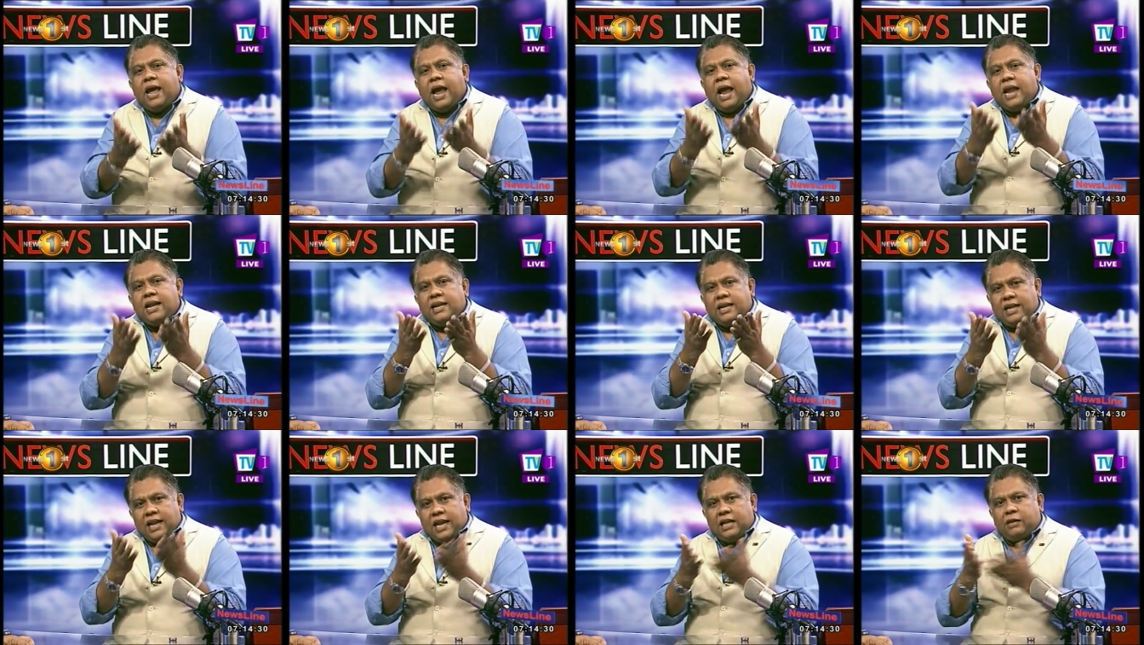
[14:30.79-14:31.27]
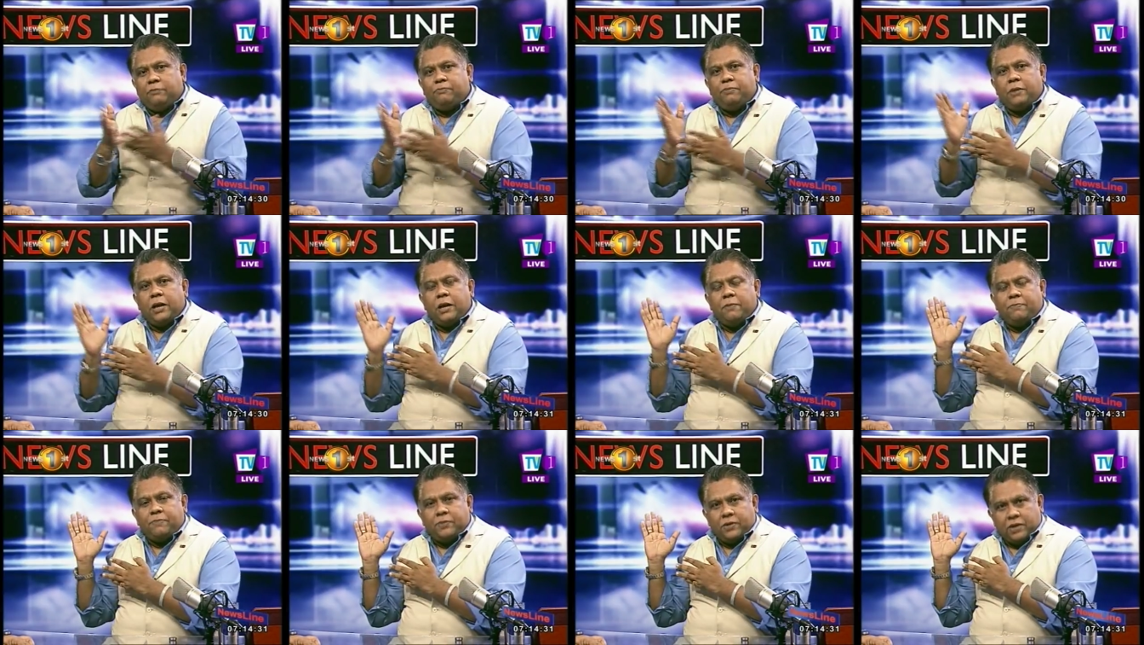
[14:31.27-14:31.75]
and elect
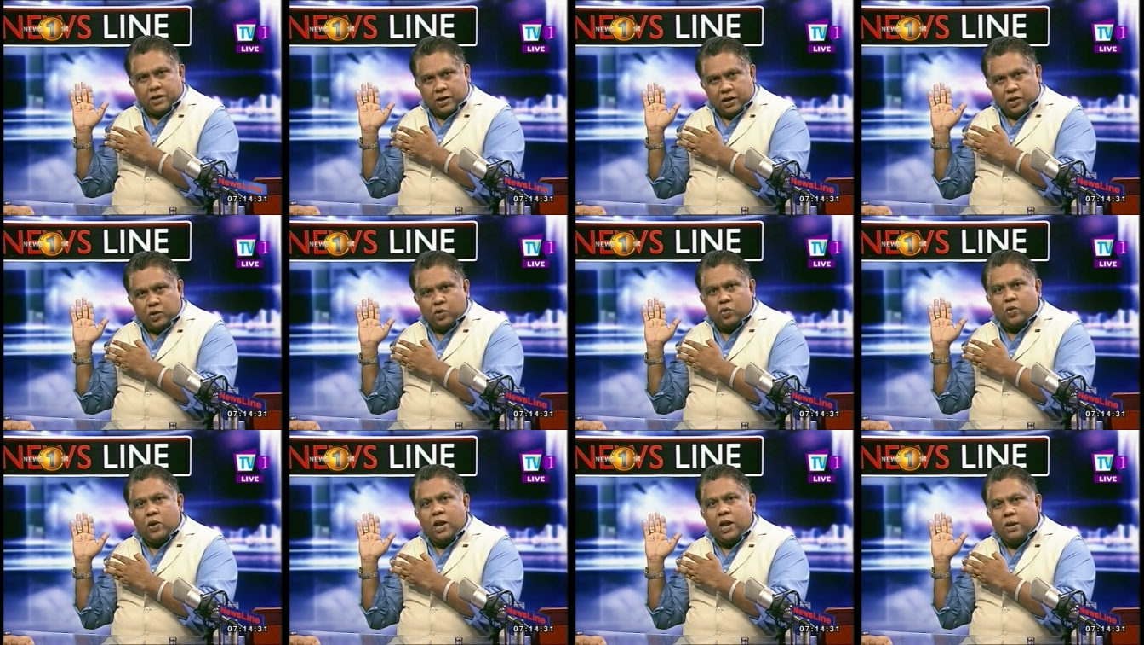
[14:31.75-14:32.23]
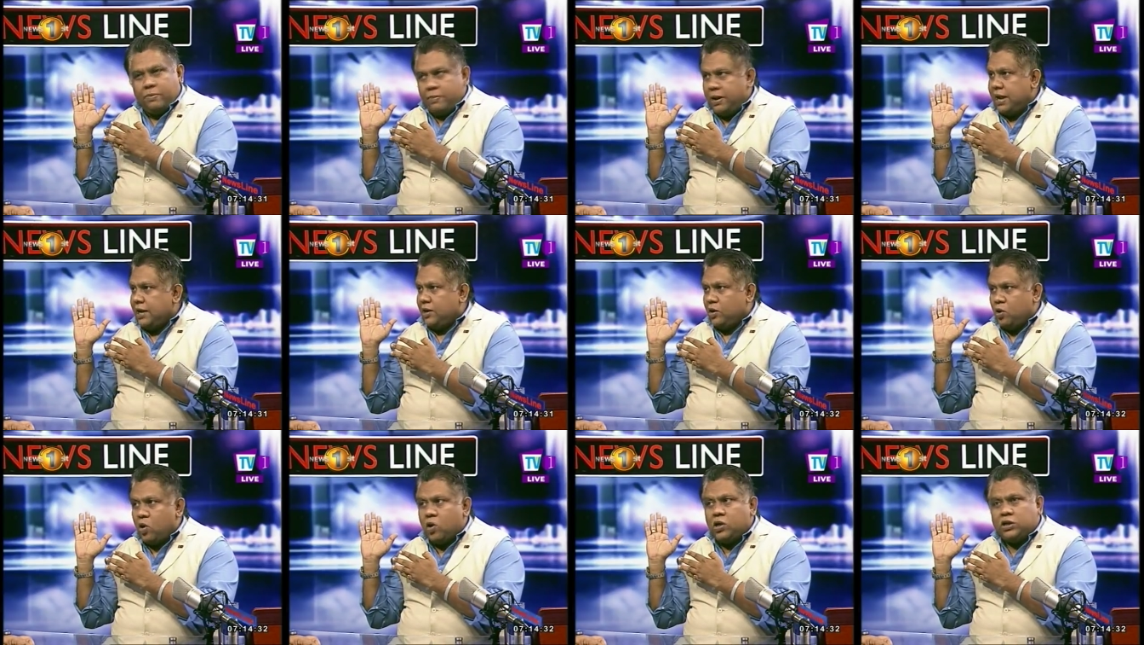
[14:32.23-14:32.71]
people to go and
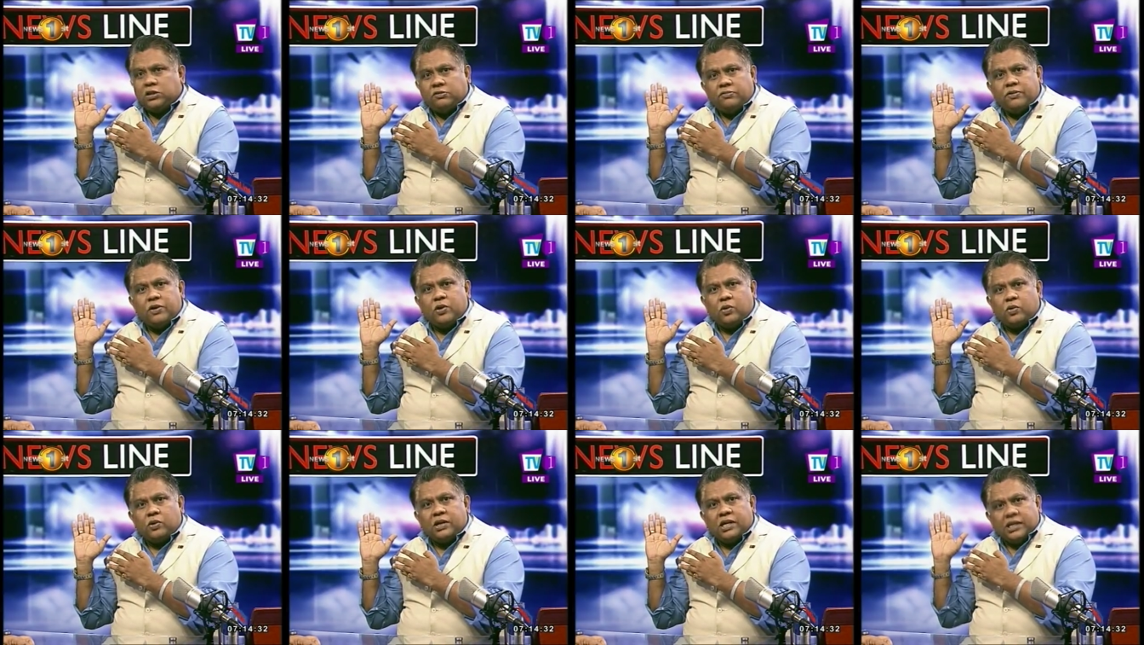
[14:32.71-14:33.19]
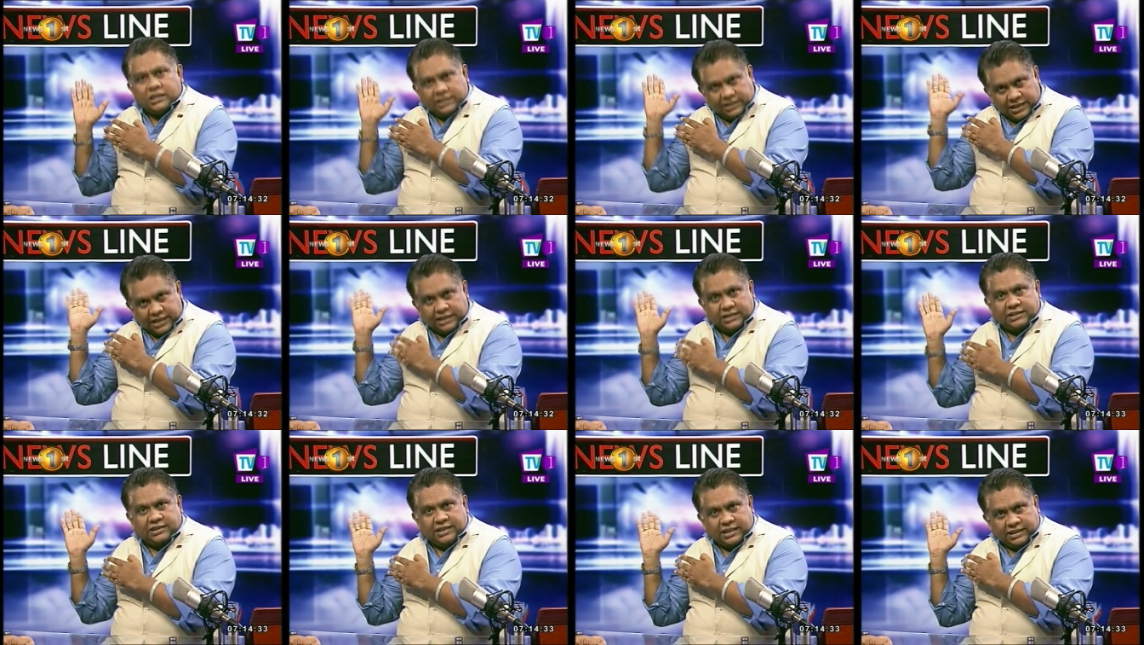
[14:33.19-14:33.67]
make laws for you. Is,
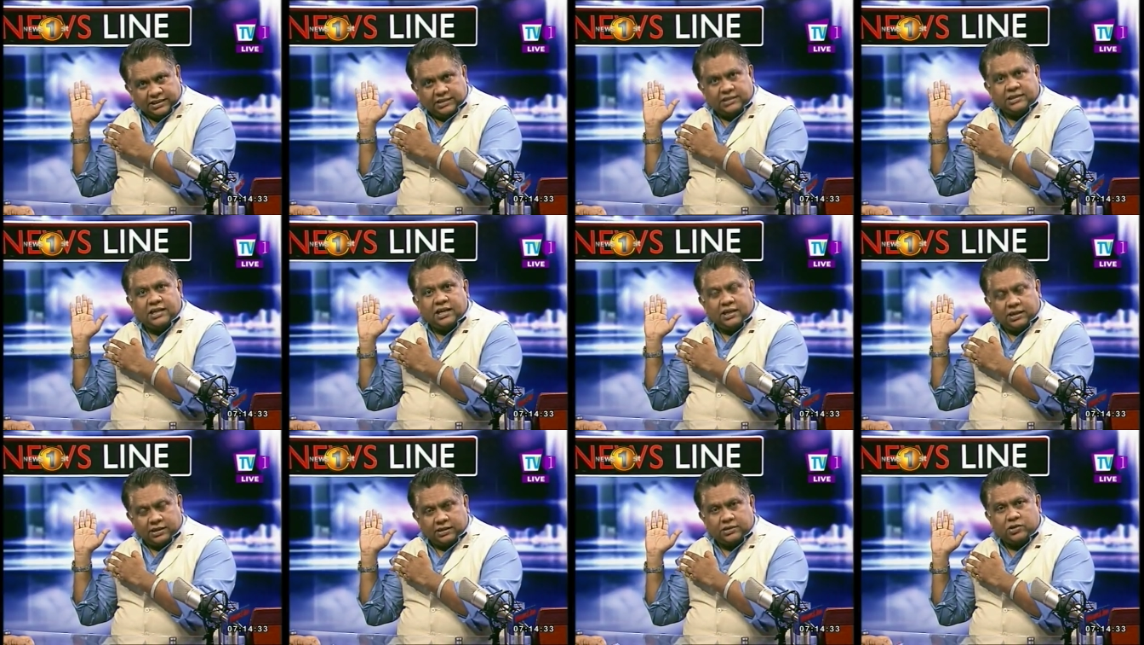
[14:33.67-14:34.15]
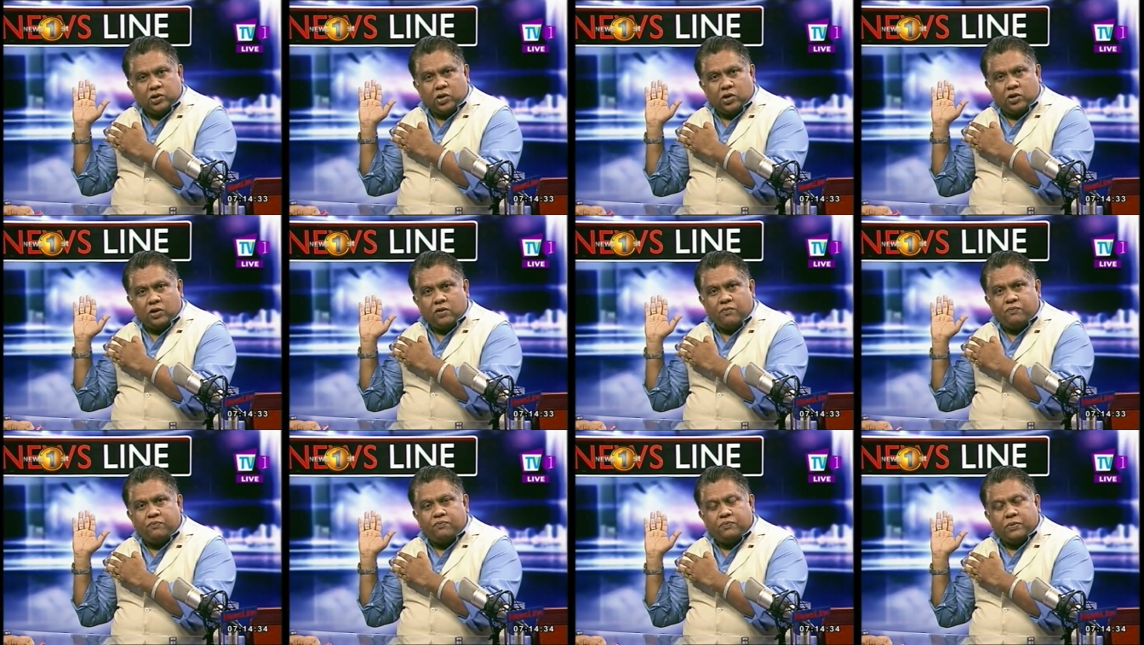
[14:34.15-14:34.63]
is this the
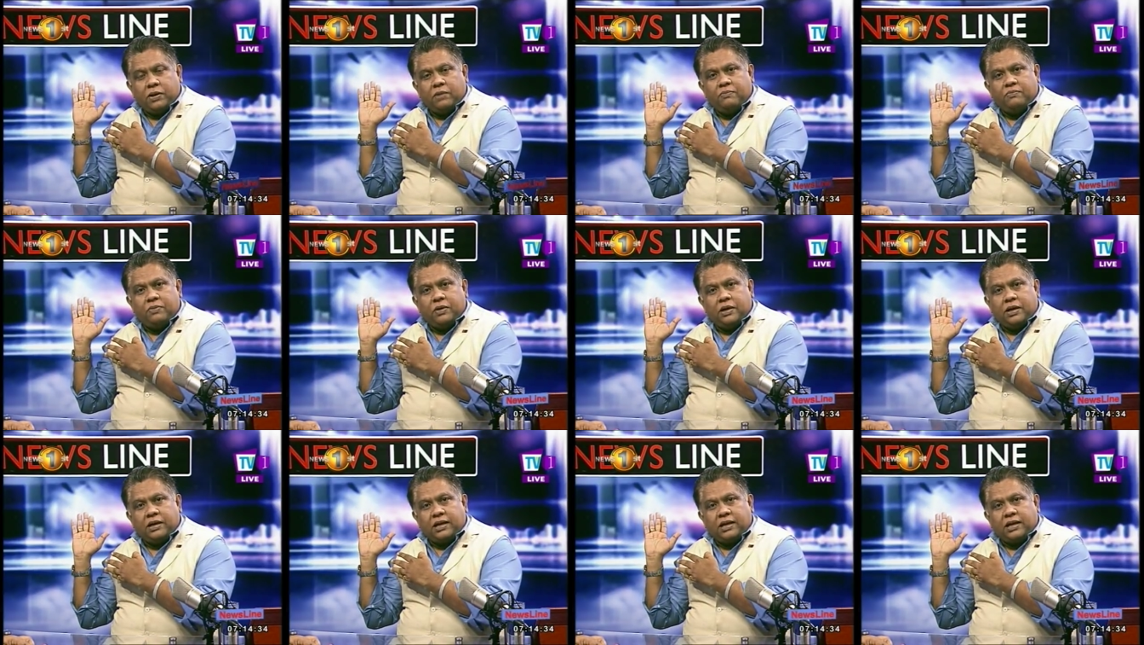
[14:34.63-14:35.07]
sort of uh, uh